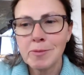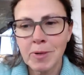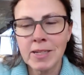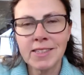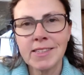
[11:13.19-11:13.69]

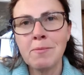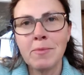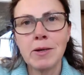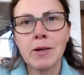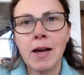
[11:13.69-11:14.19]
but send
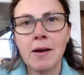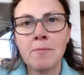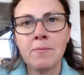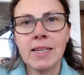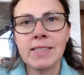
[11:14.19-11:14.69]
me a
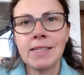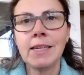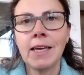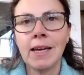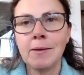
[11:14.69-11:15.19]

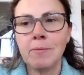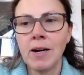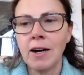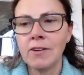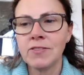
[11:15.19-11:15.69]
DM
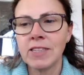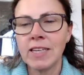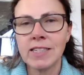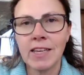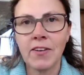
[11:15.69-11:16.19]
after
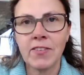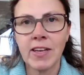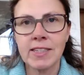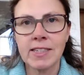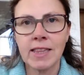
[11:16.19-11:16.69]
this if I
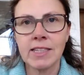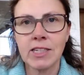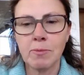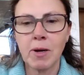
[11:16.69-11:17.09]
forget to send that to you,